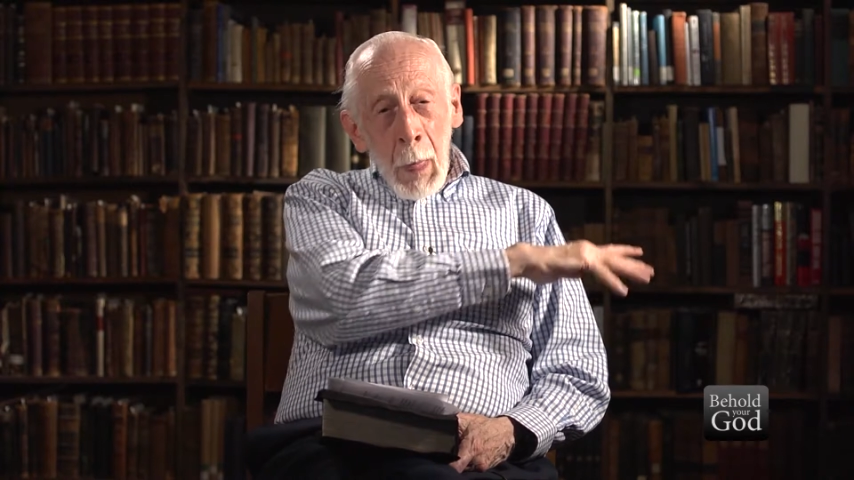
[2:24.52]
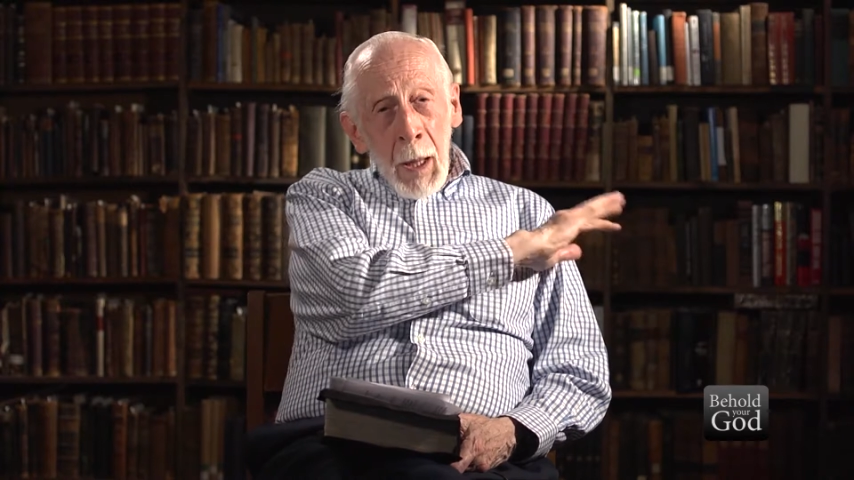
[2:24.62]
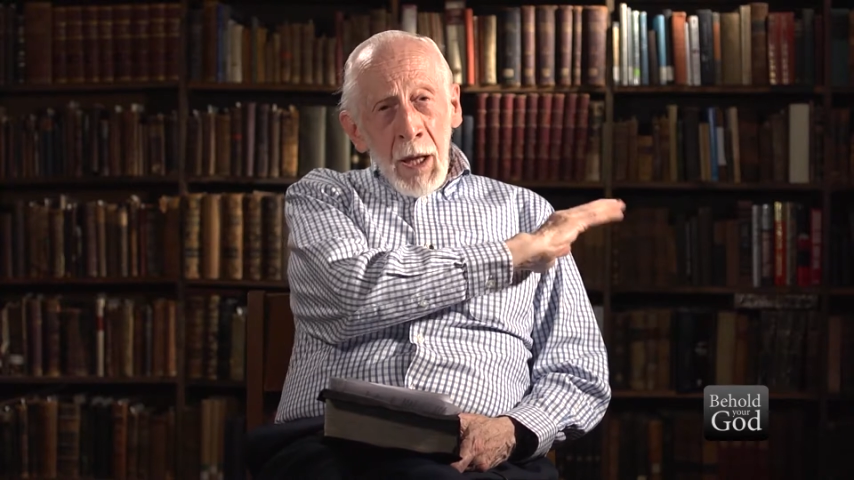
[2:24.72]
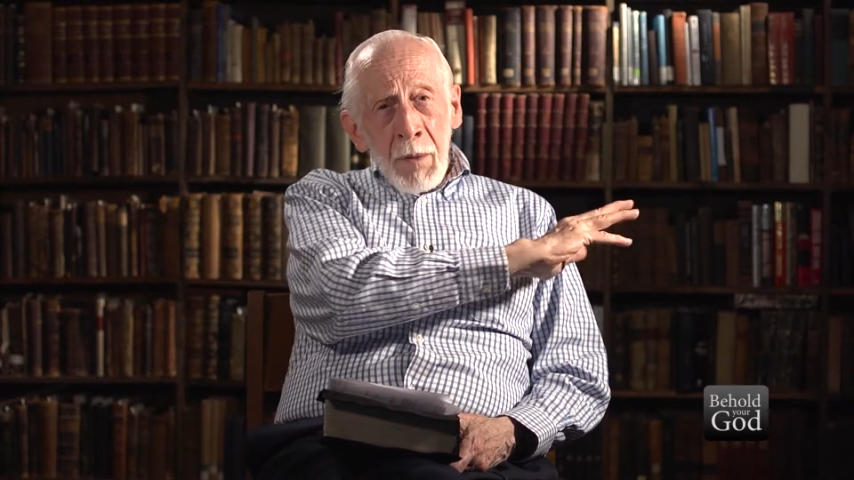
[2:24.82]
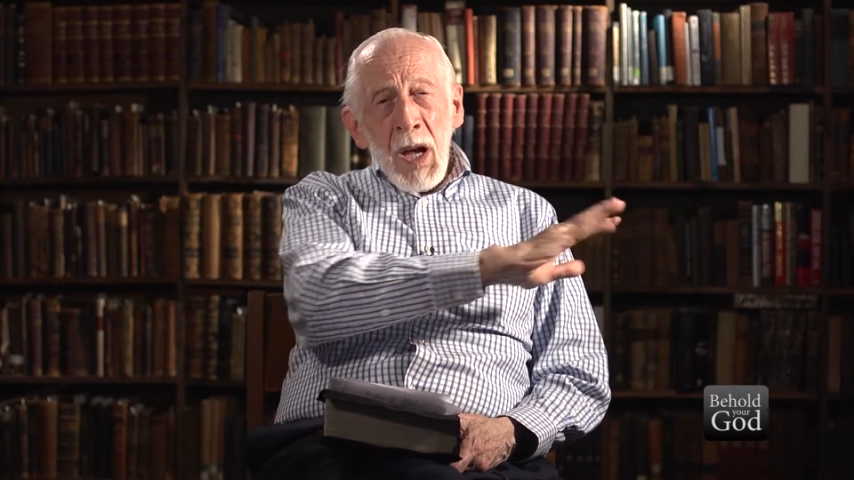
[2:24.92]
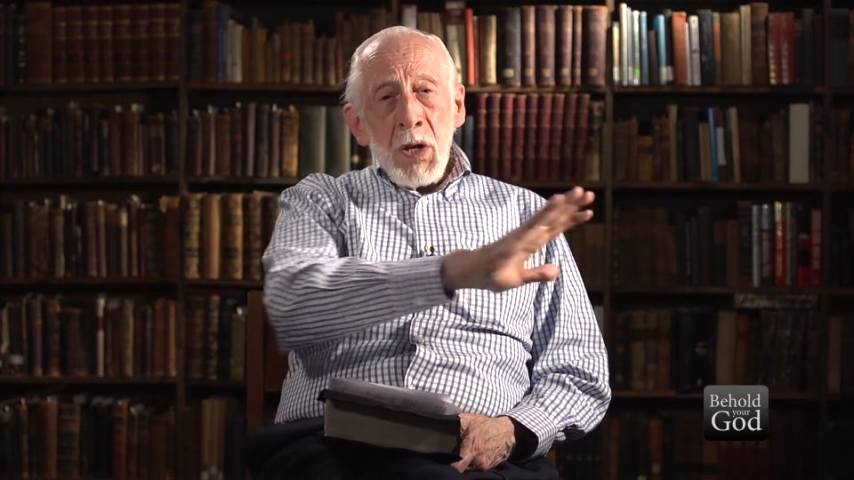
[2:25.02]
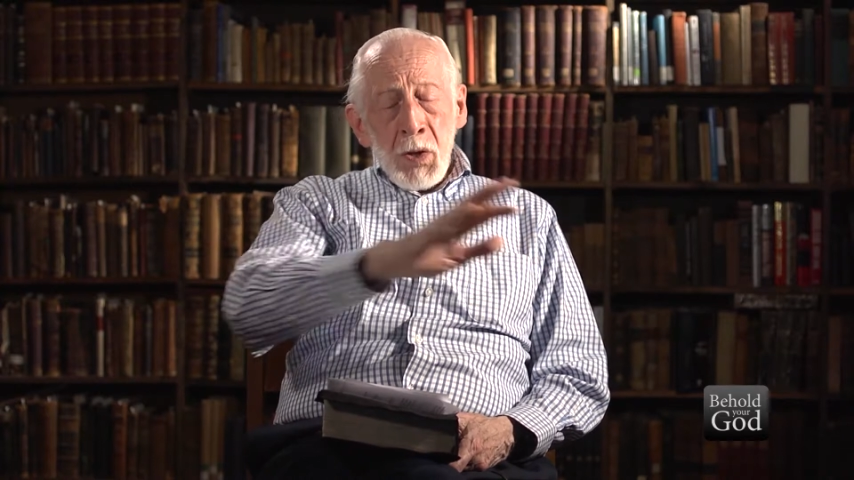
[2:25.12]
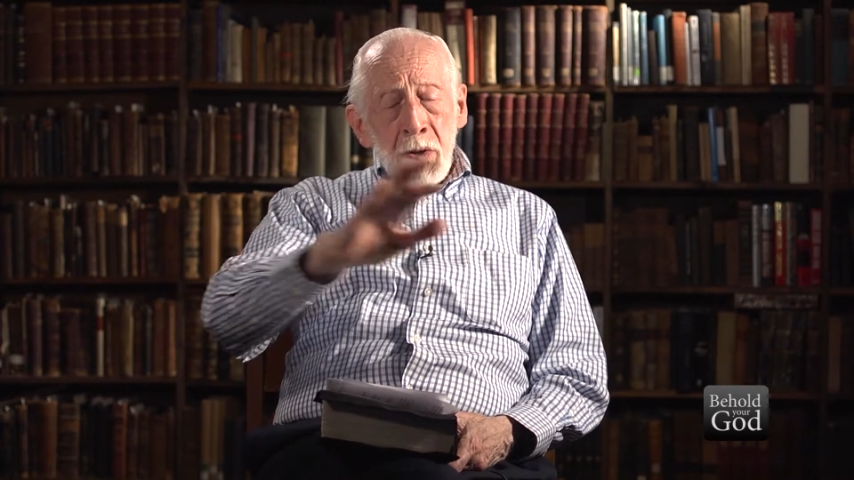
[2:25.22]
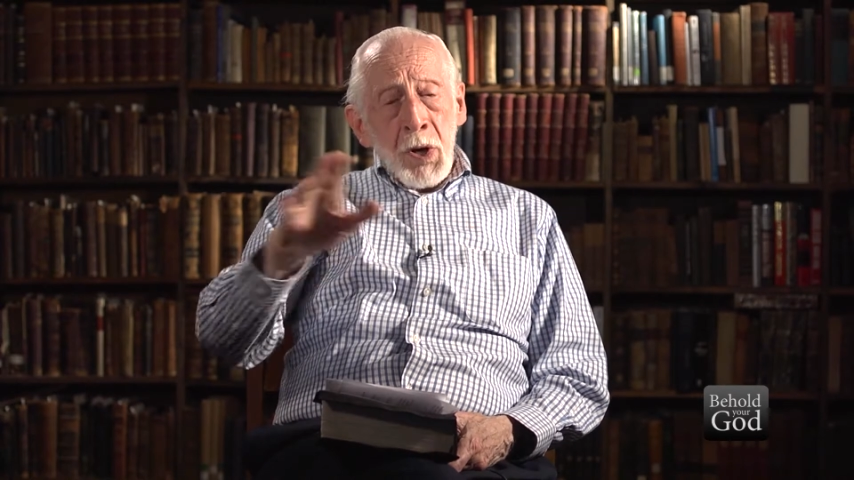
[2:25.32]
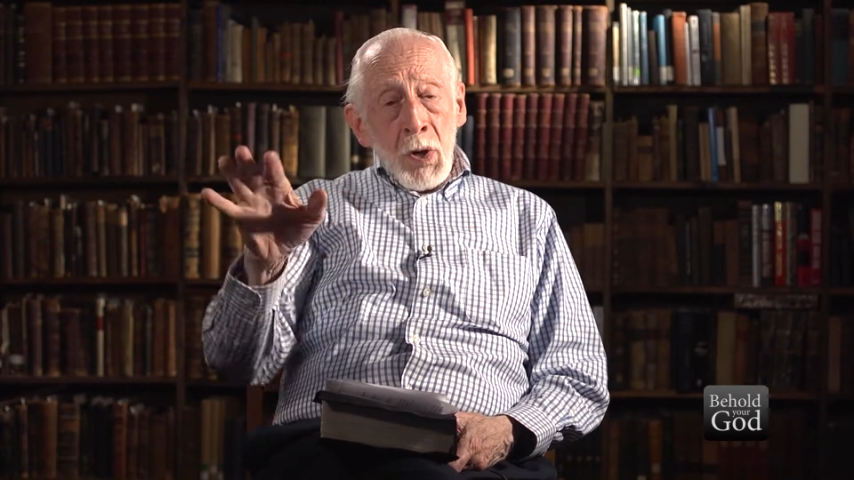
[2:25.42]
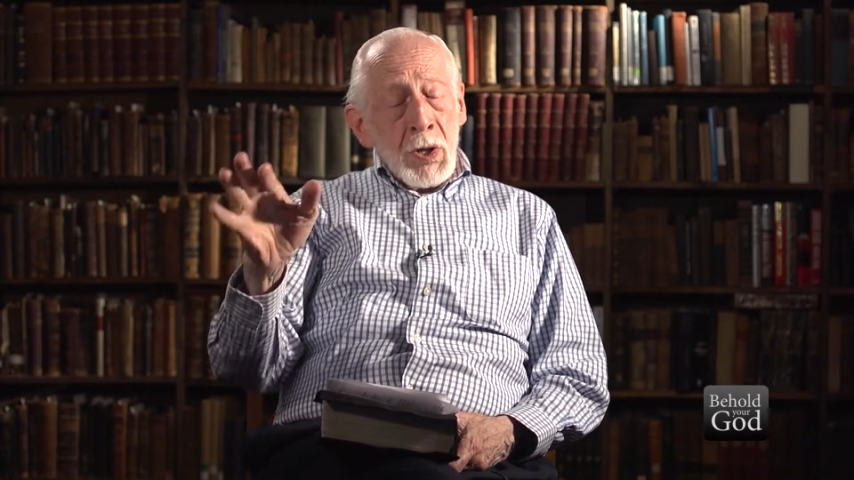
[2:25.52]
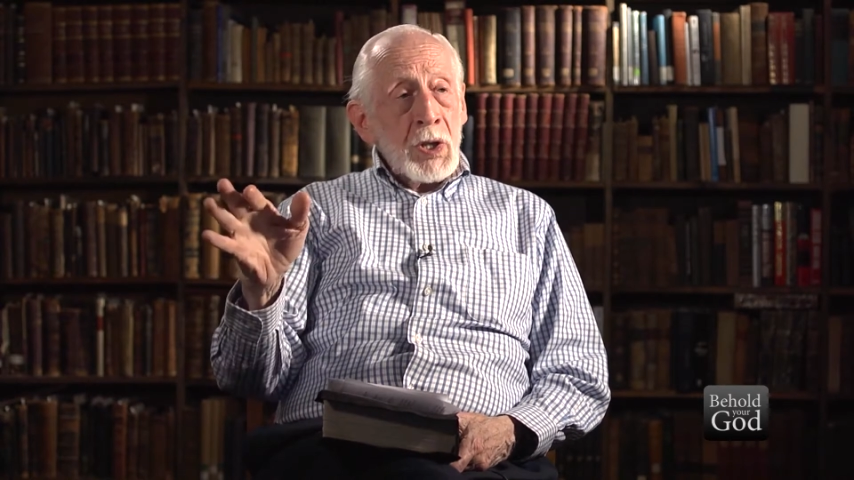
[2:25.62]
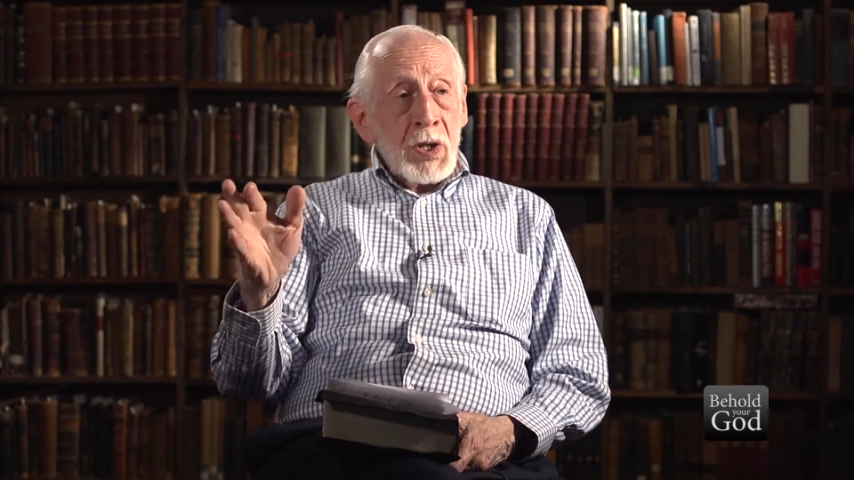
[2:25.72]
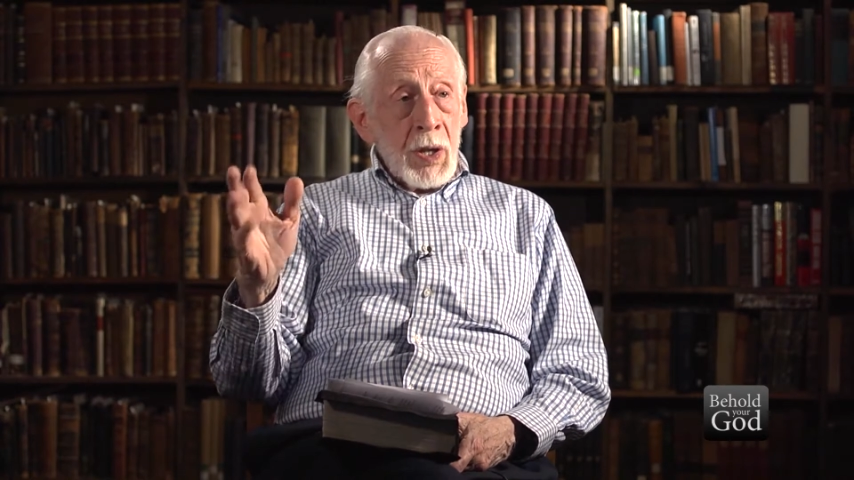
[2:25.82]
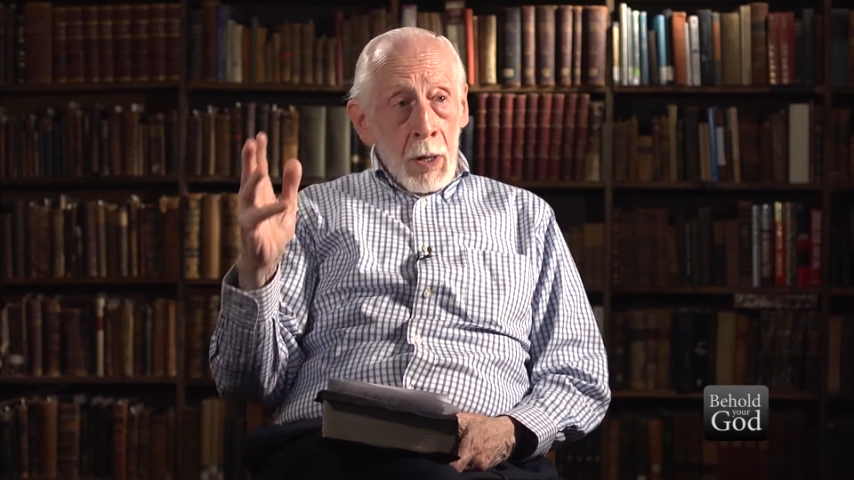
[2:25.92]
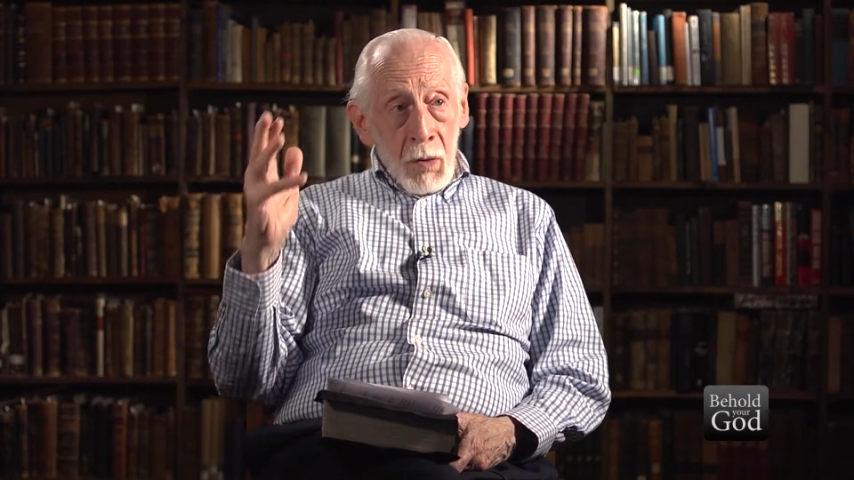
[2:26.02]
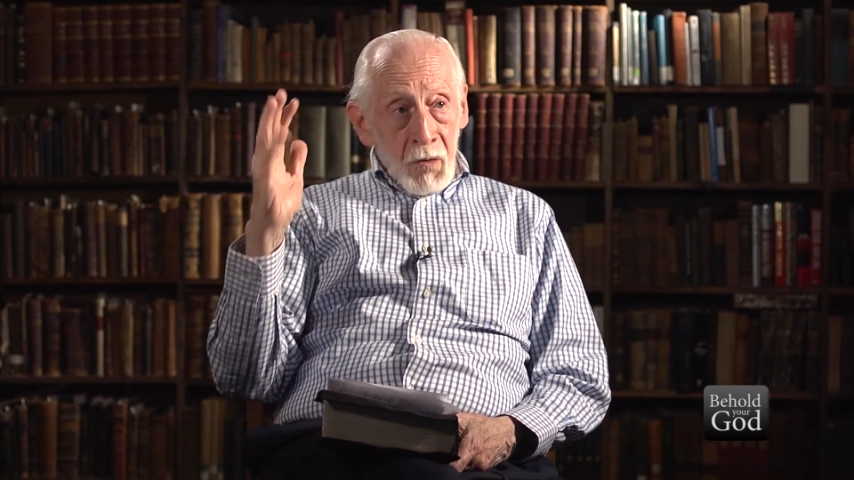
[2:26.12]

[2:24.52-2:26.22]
in these churches that are